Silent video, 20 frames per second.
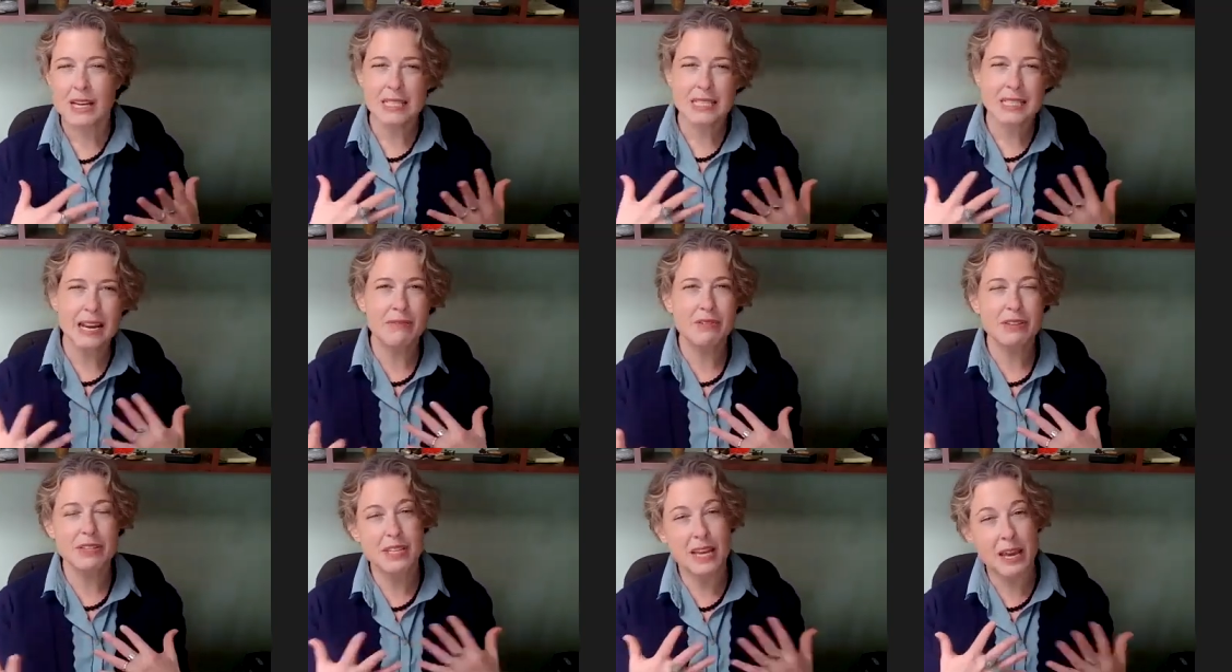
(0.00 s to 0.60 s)
doesn't
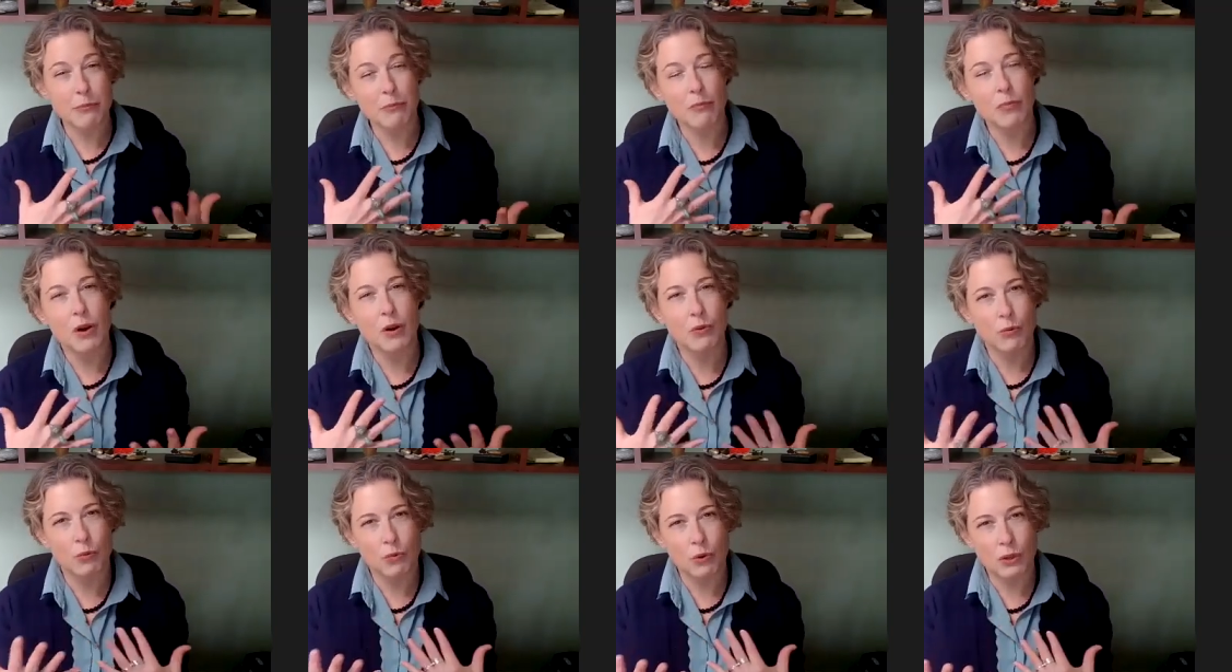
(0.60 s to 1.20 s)
have the same
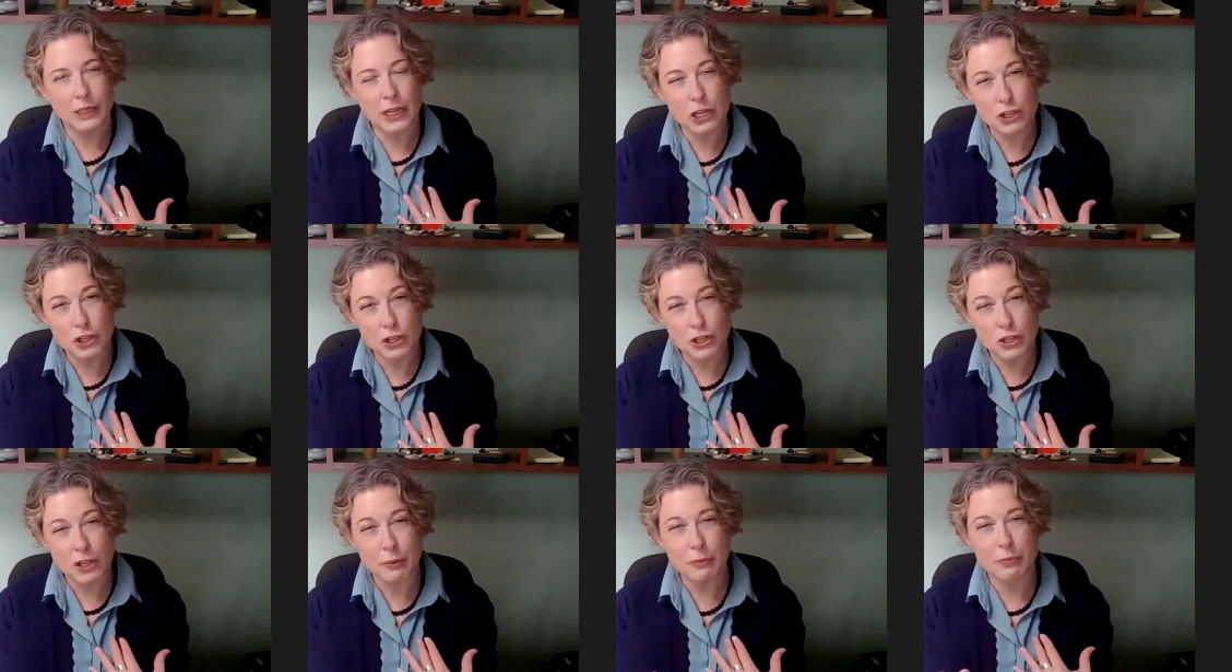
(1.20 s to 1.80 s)

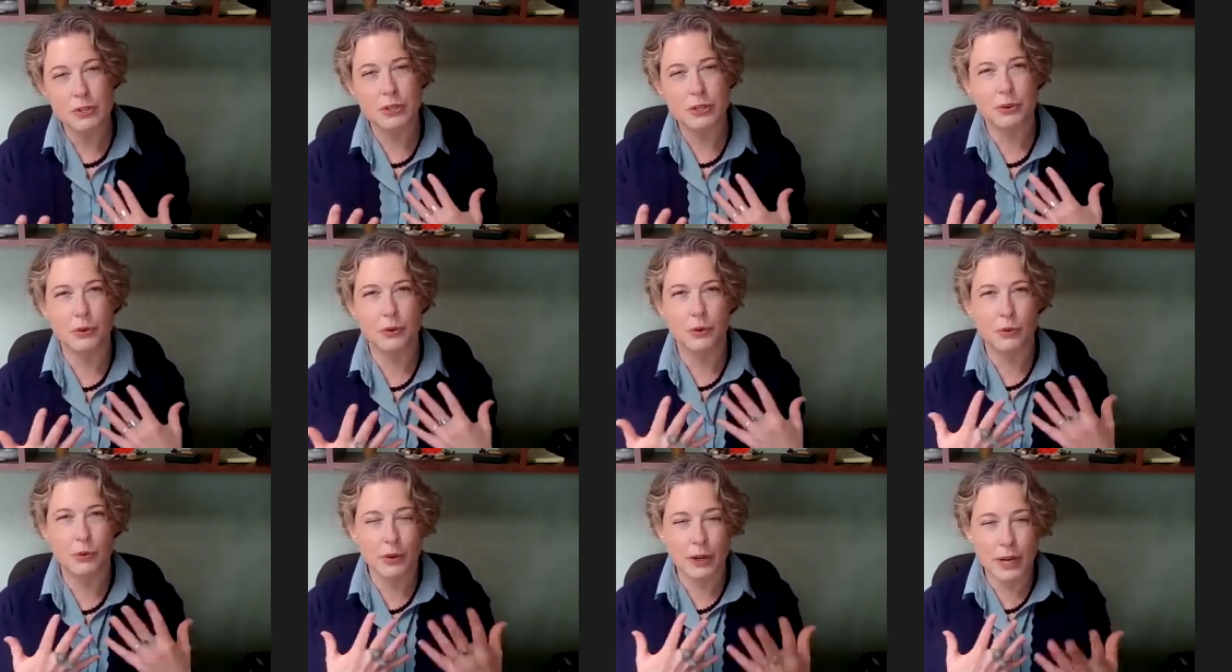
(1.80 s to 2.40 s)
relationship
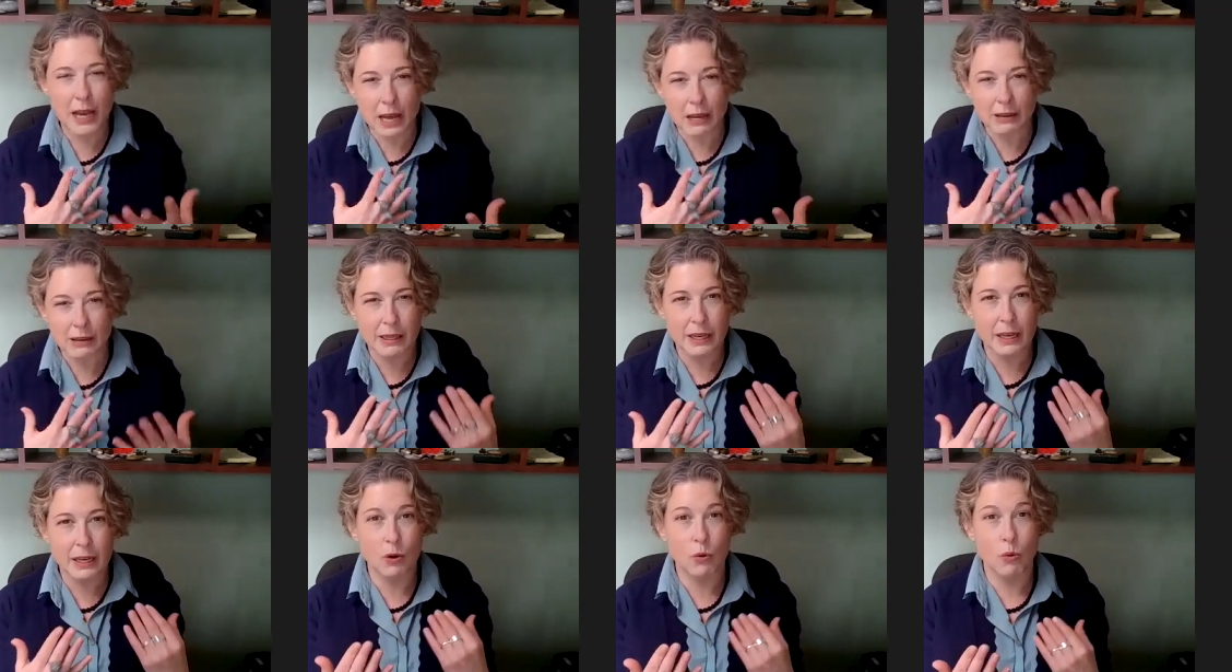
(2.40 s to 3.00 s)
to
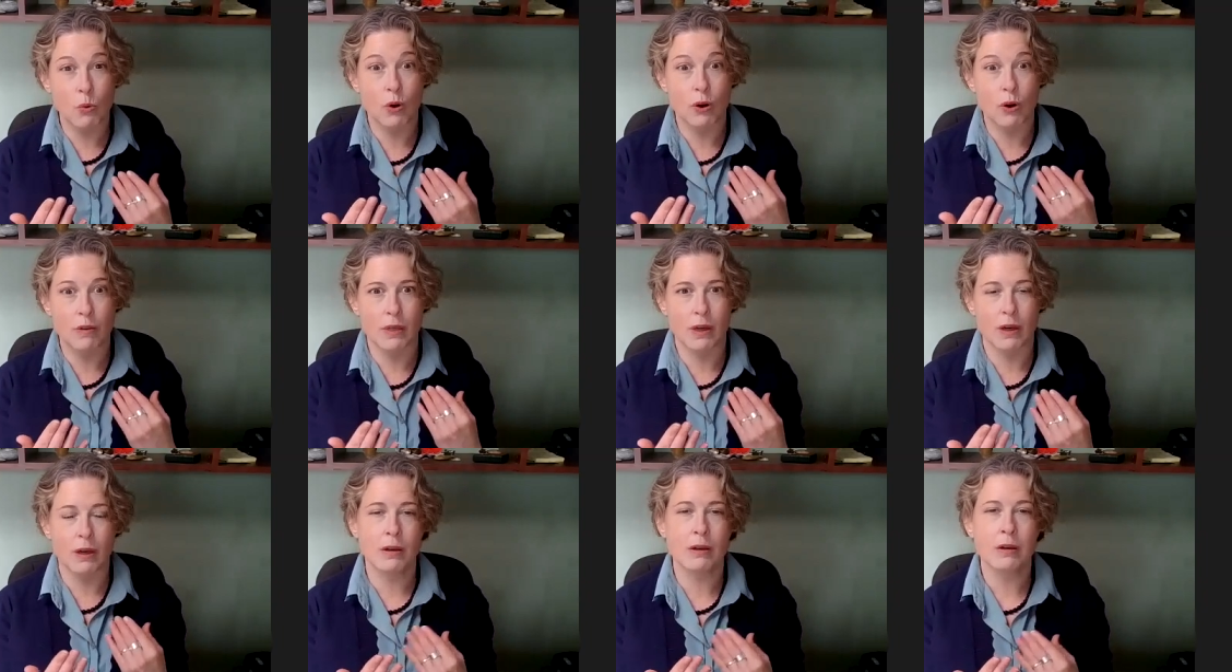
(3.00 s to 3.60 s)
reality or
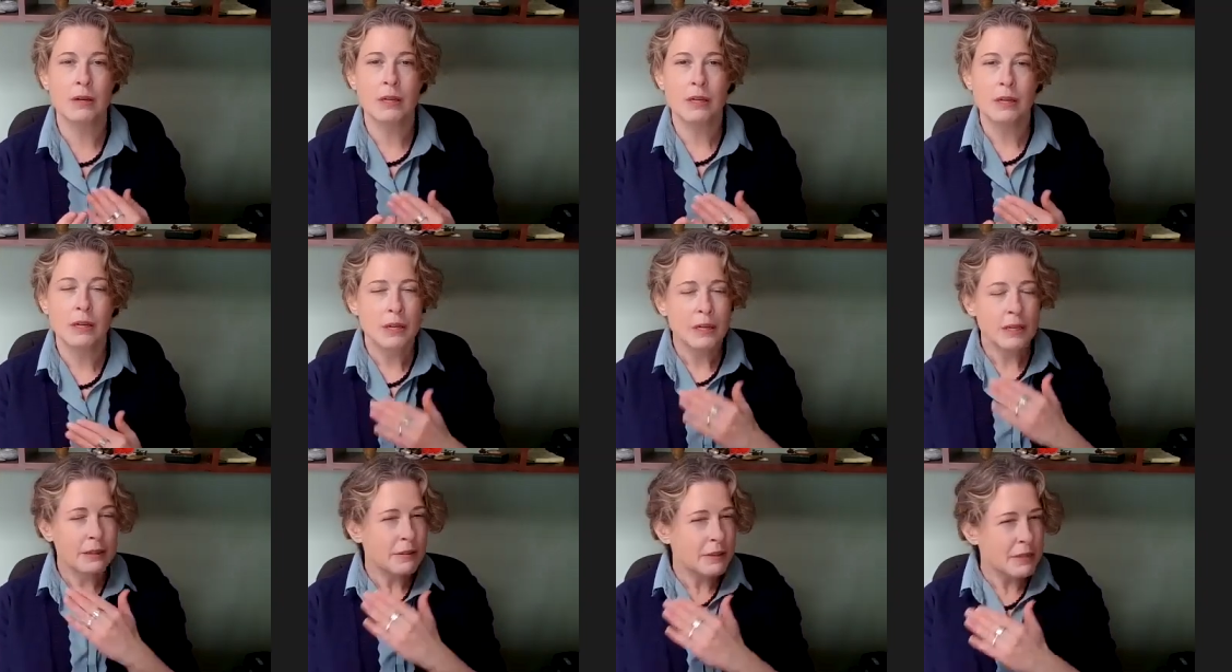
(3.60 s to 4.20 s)
the
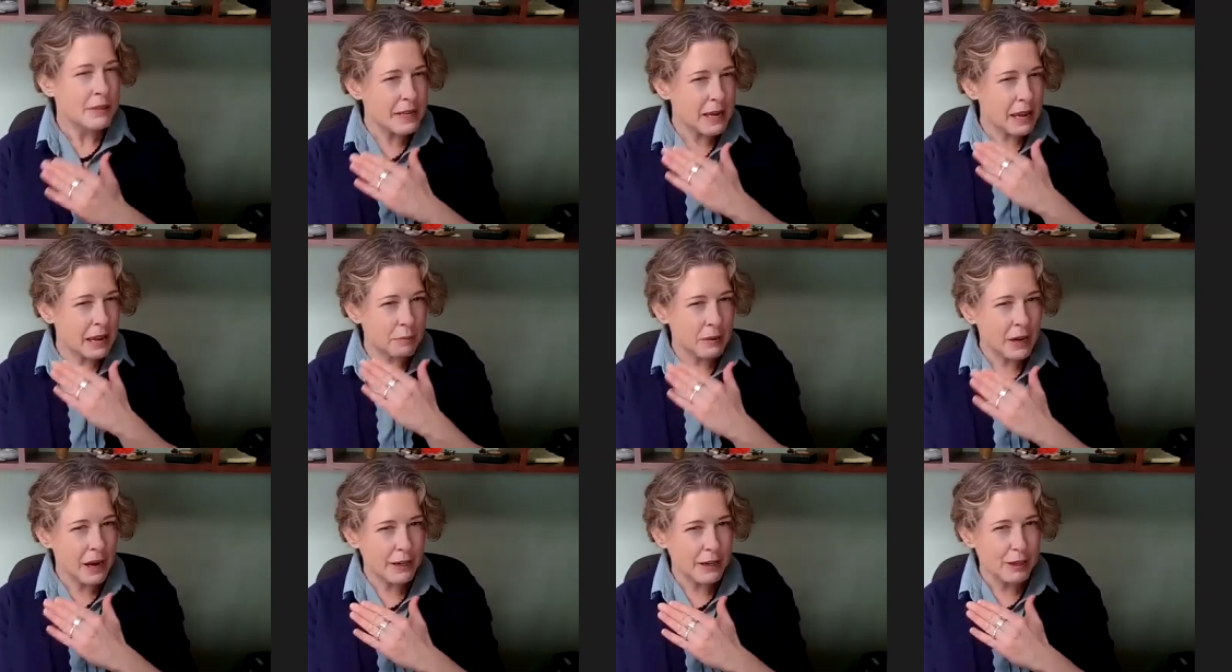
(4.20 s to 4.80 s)

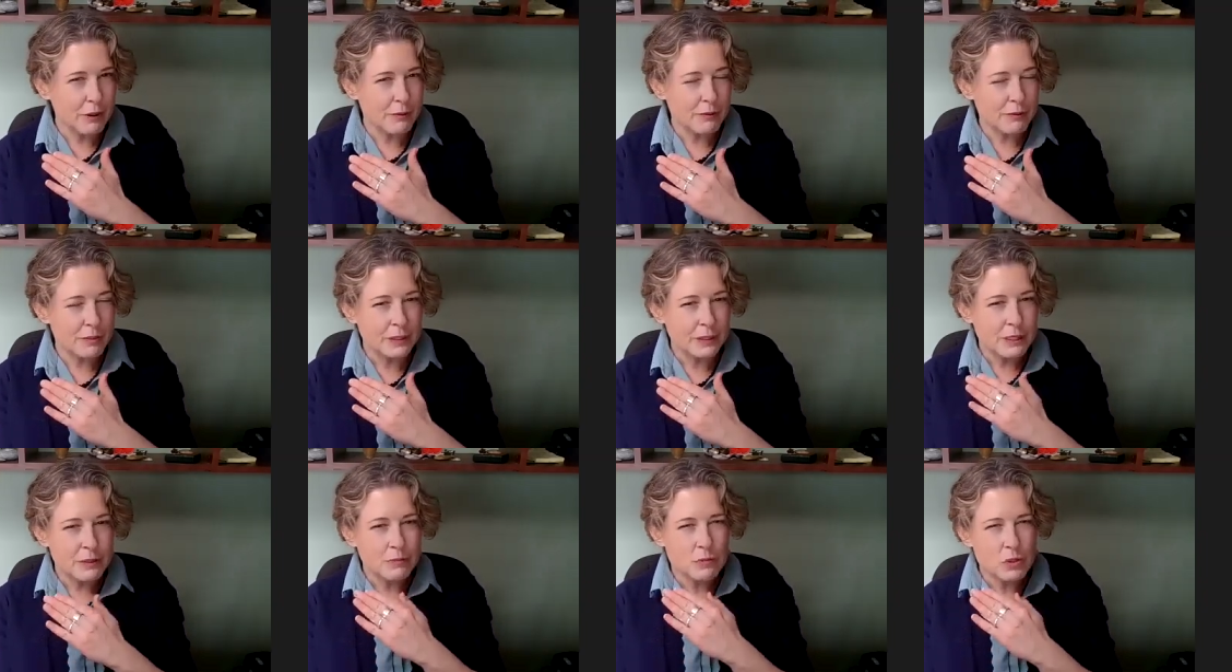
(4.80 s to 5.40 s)
same kind of
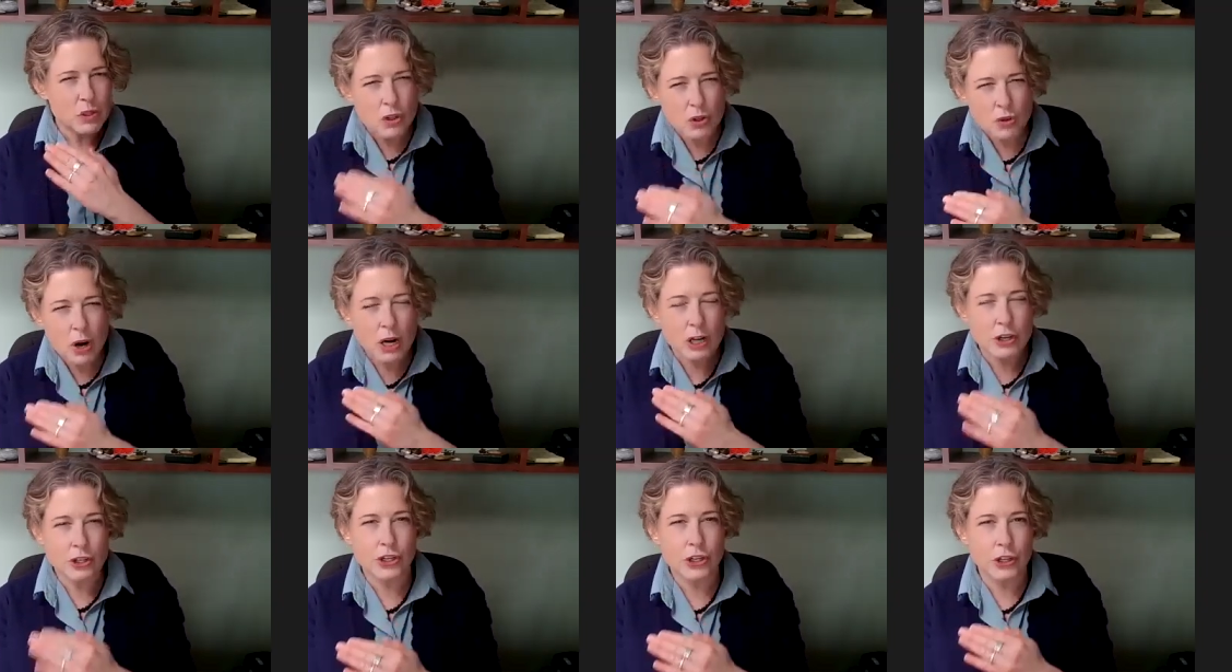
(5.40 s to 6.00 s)

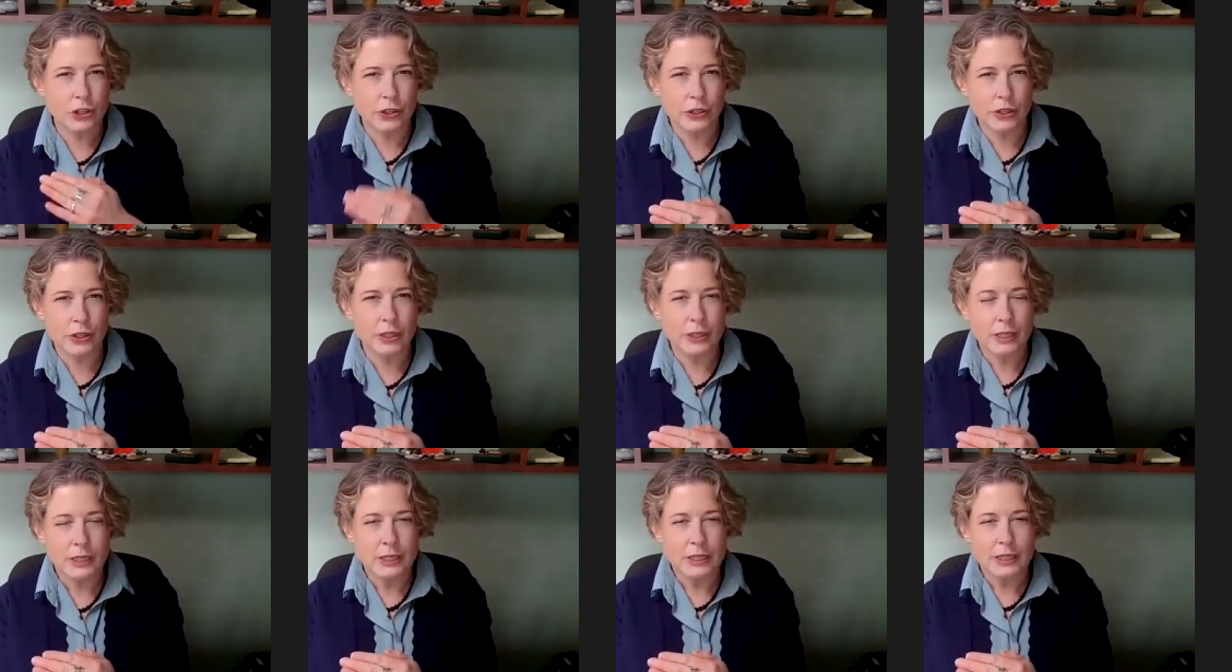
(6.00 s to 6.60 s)
structured